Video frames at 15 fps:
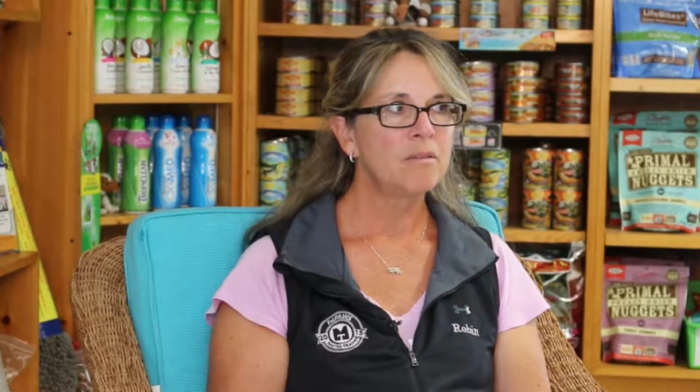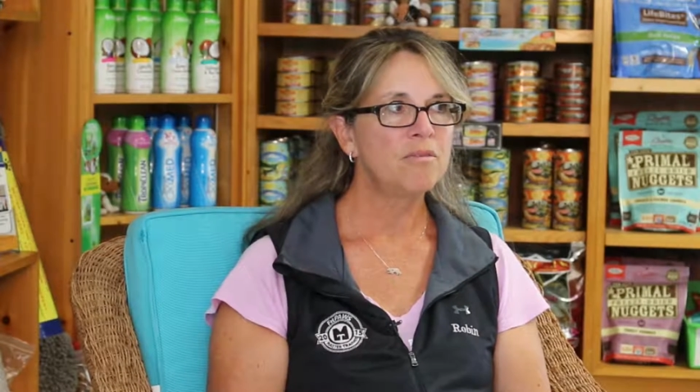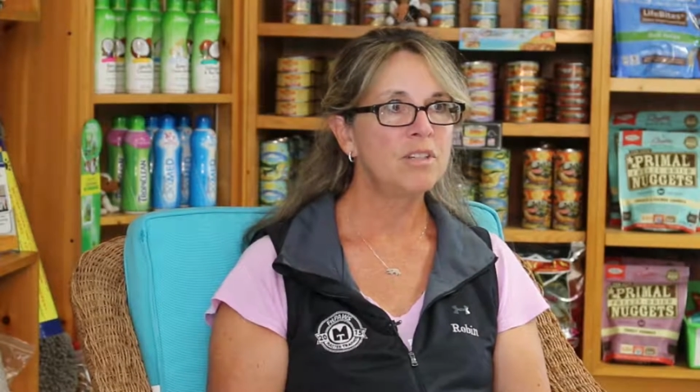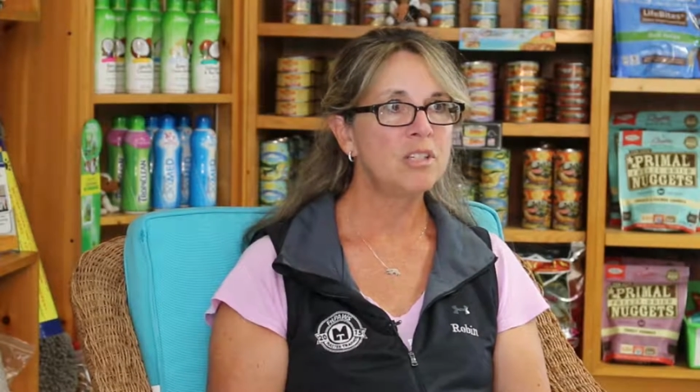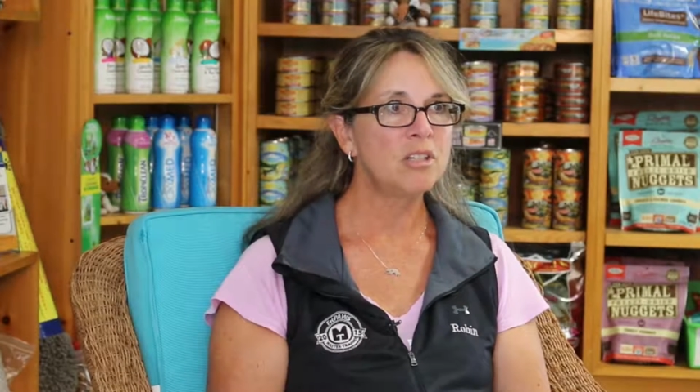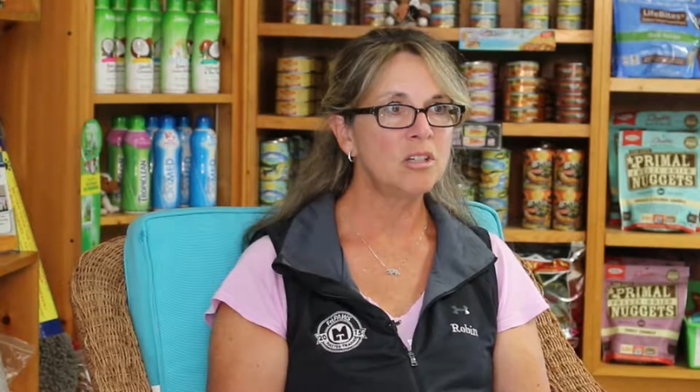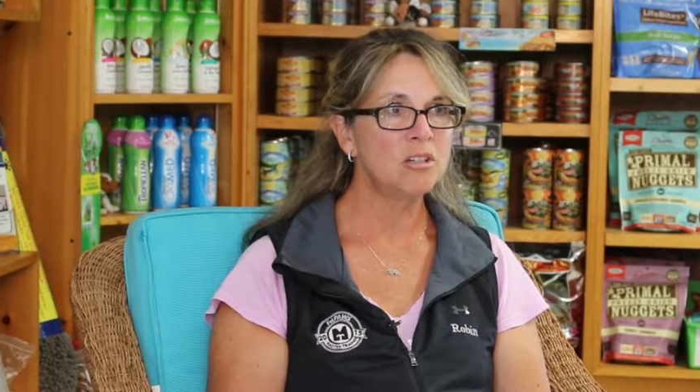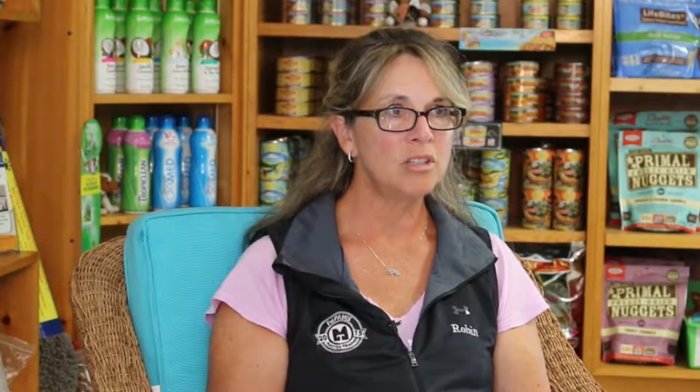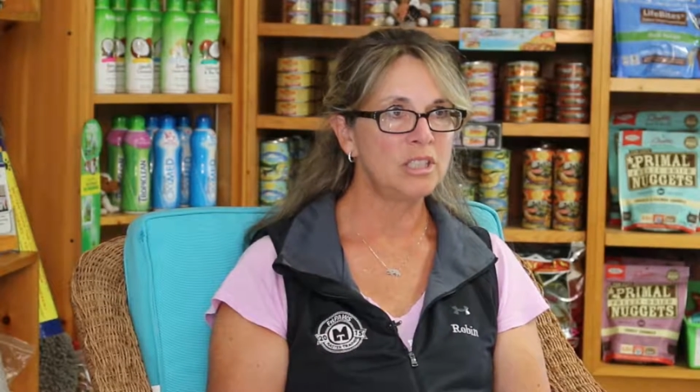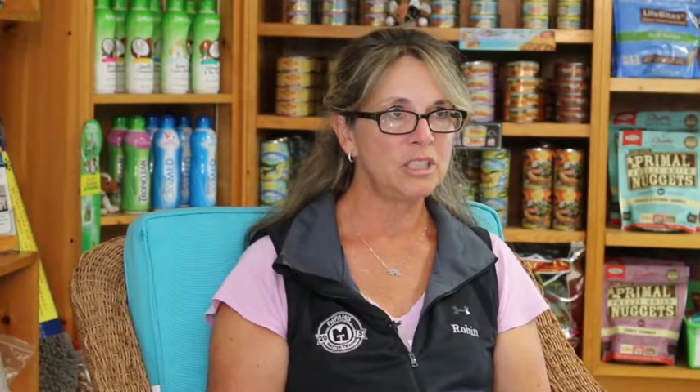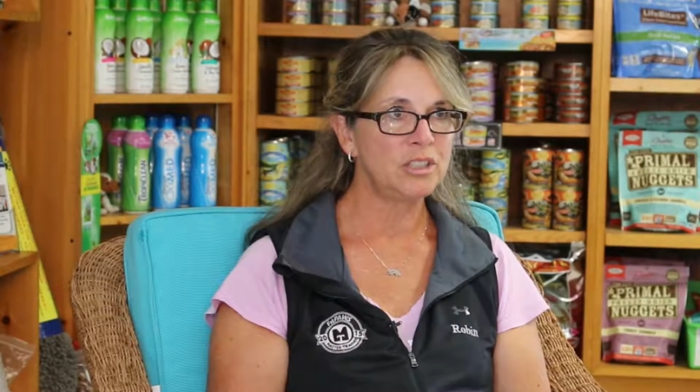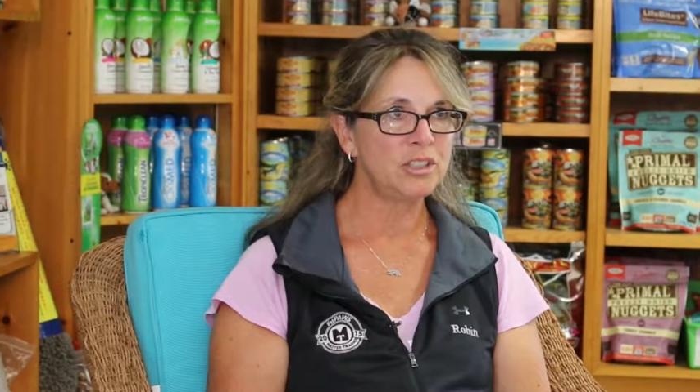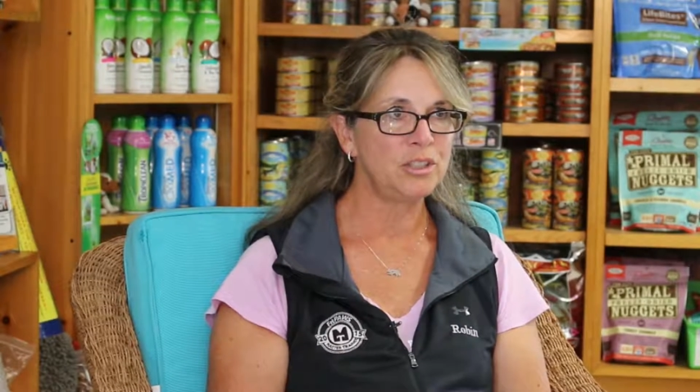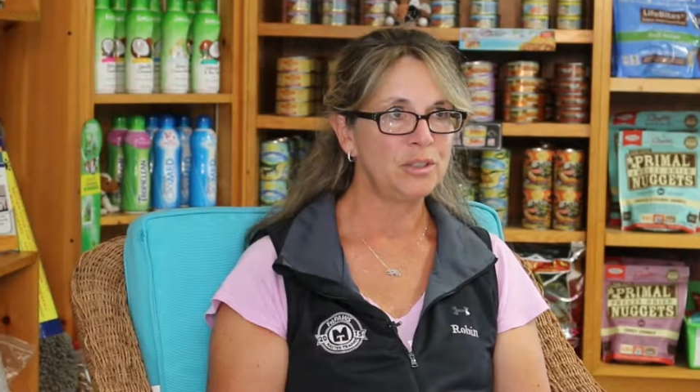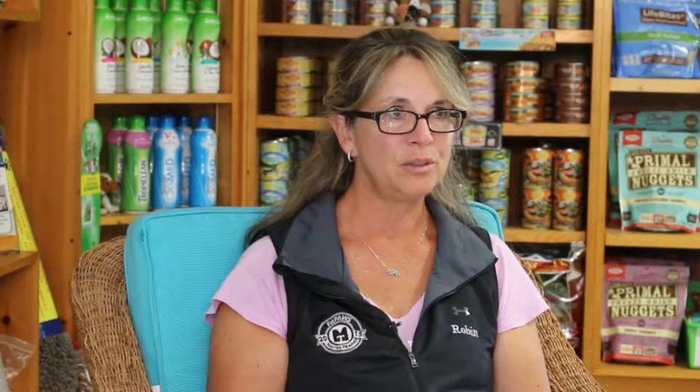physical
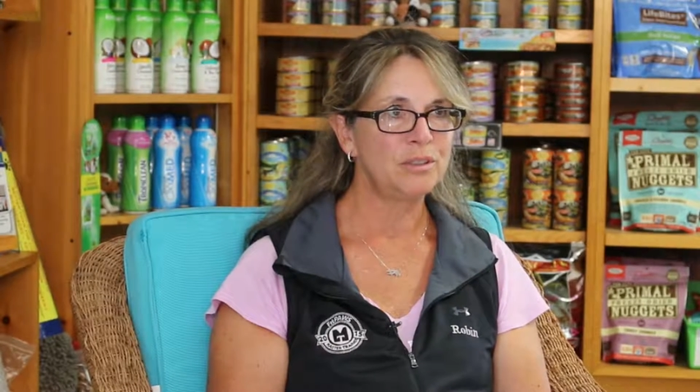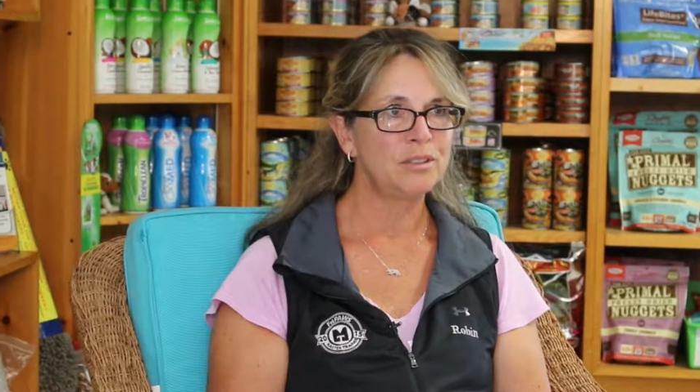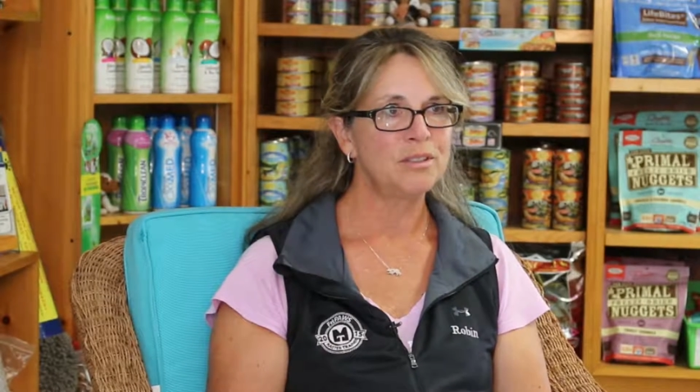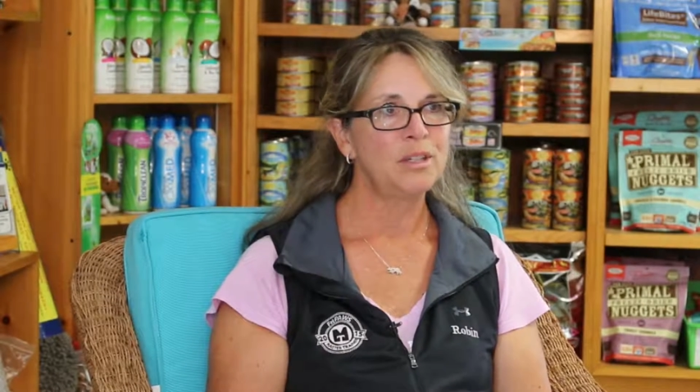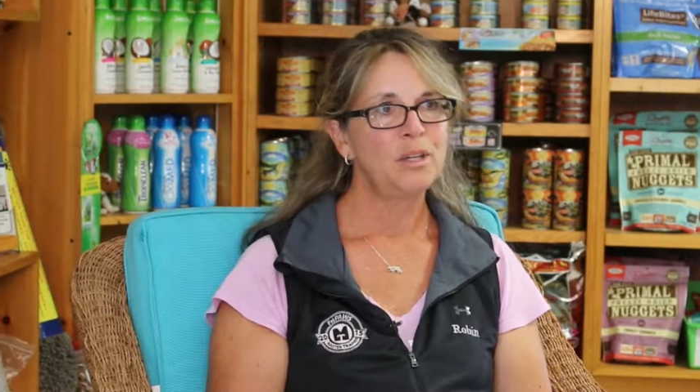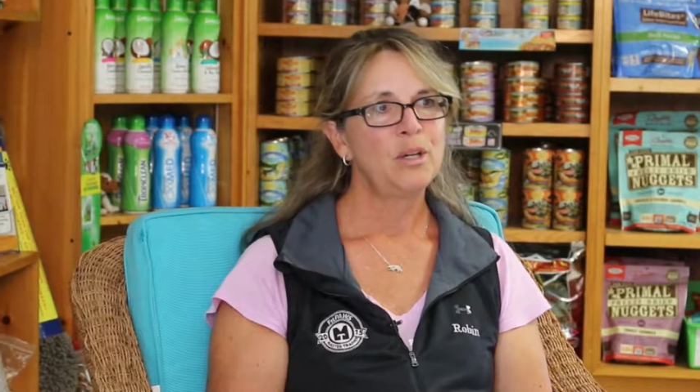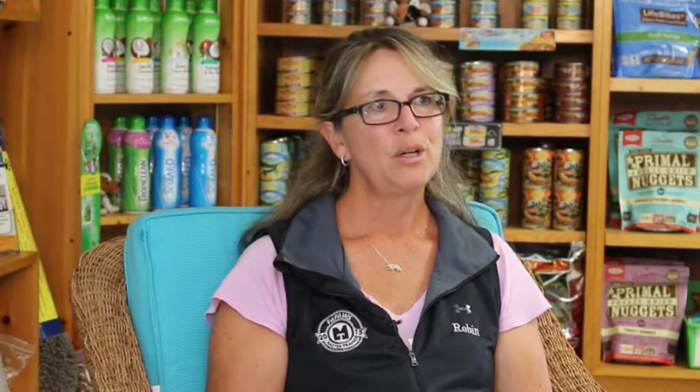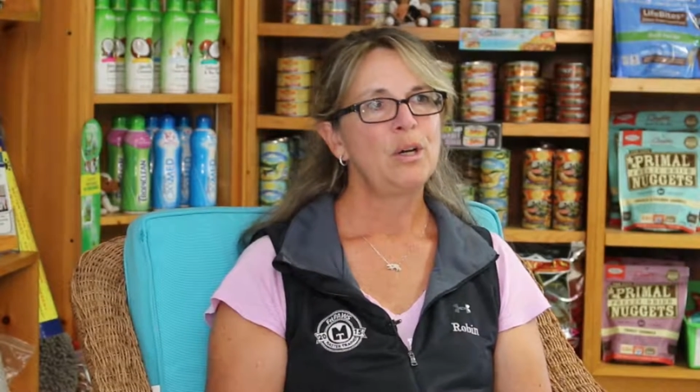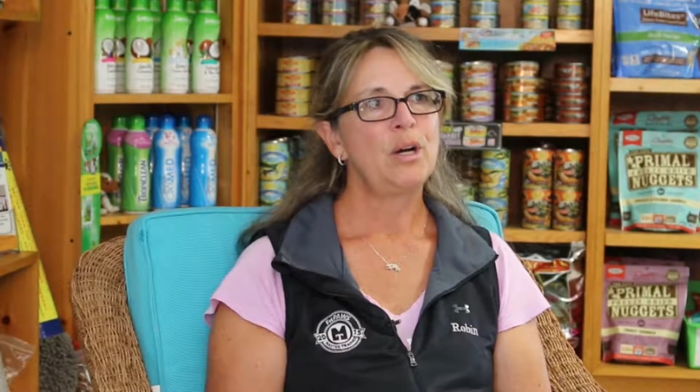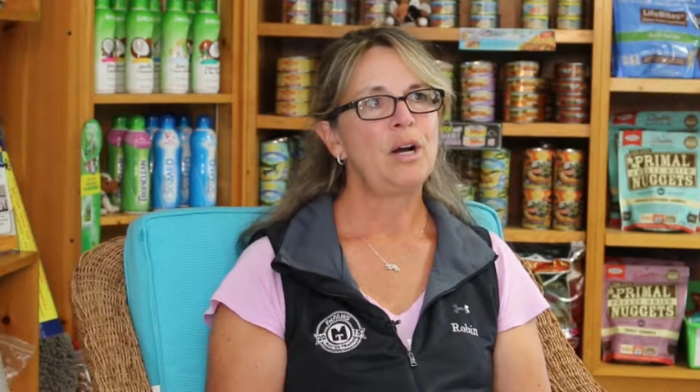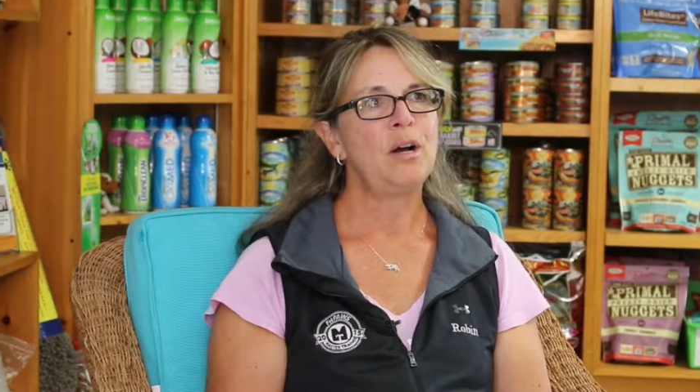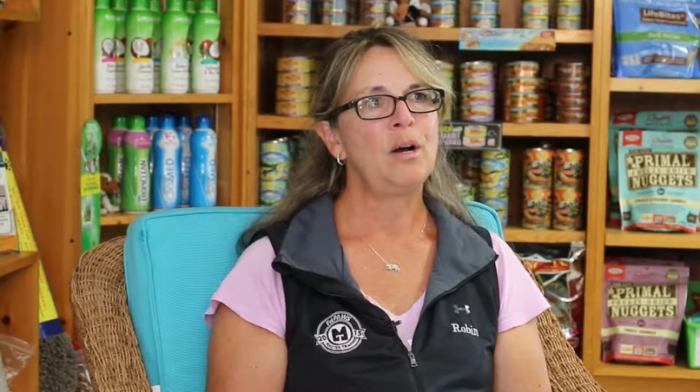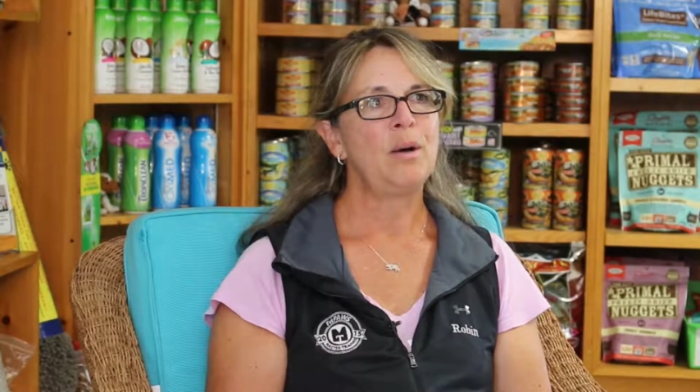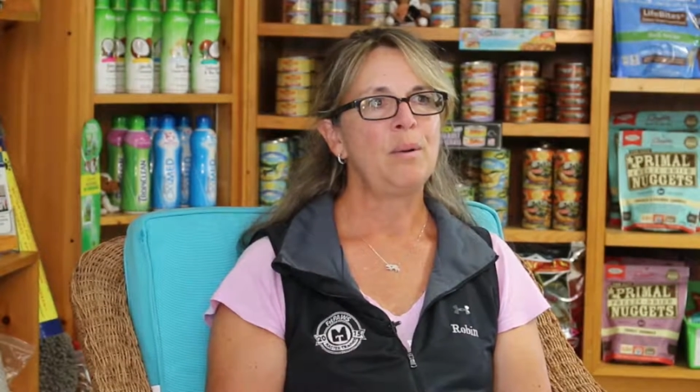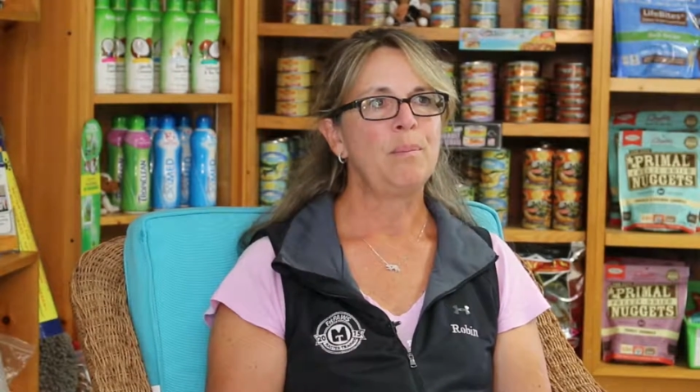issues,
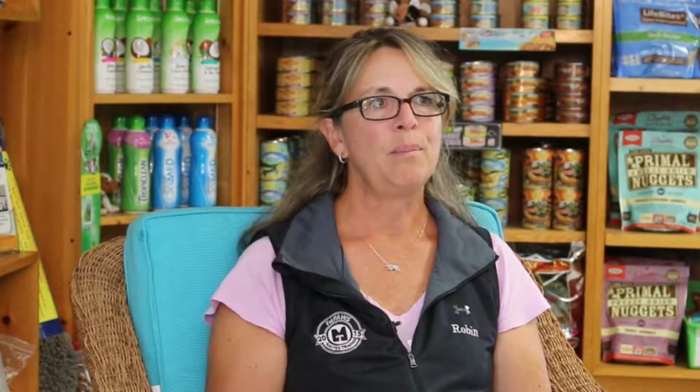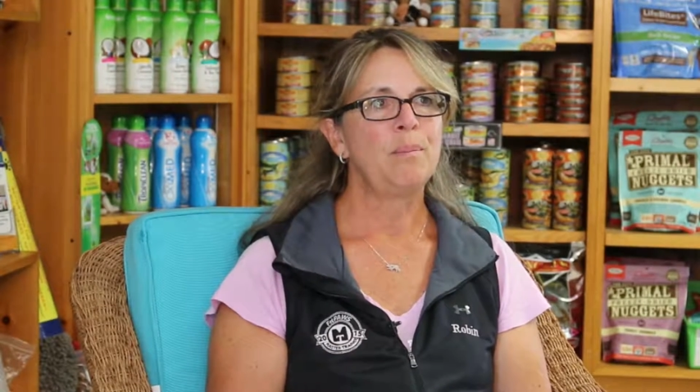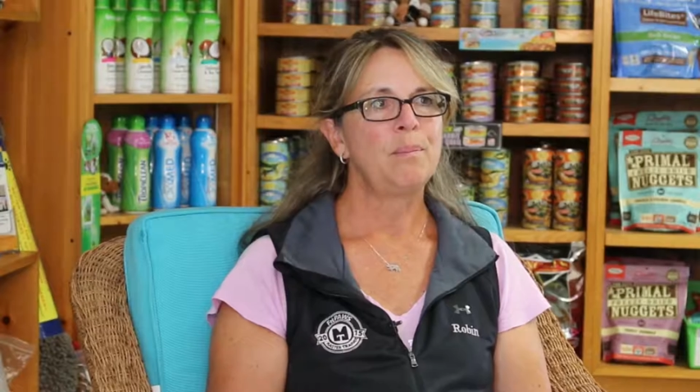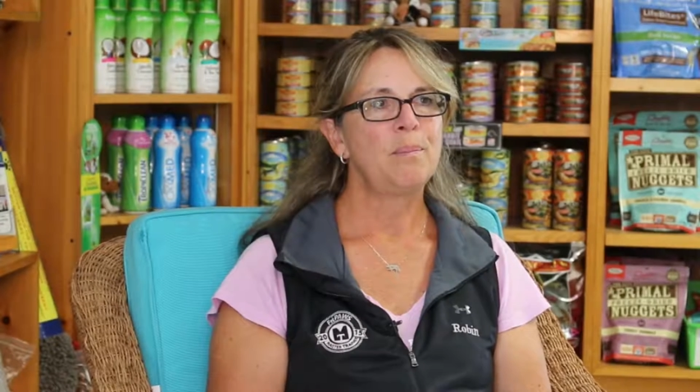um,